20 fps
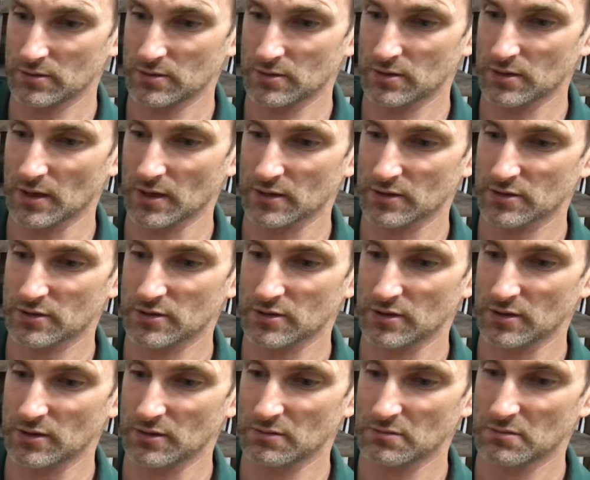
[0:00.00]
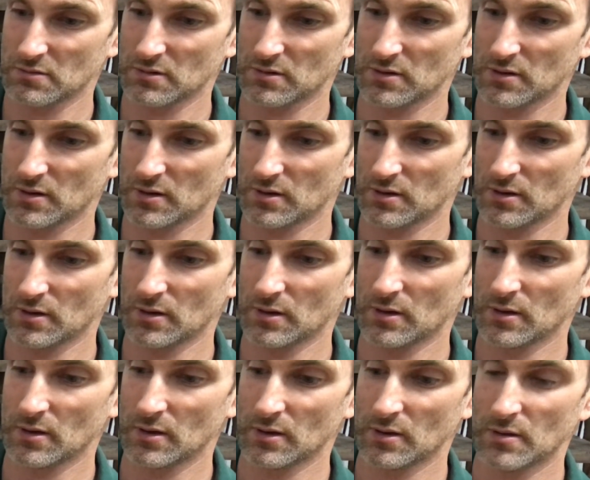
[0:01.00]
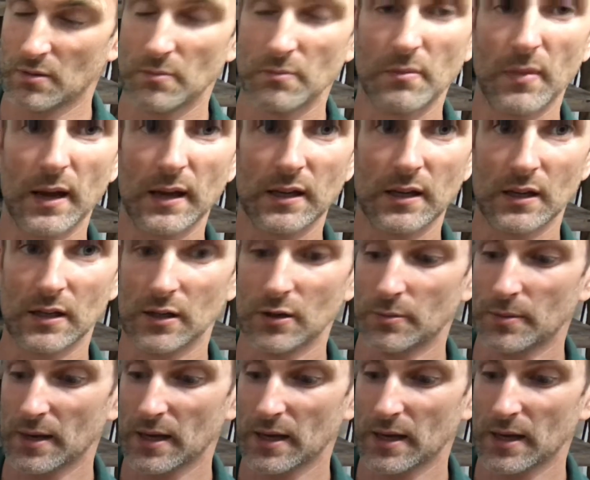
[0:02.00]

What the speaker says: just to make it a little bit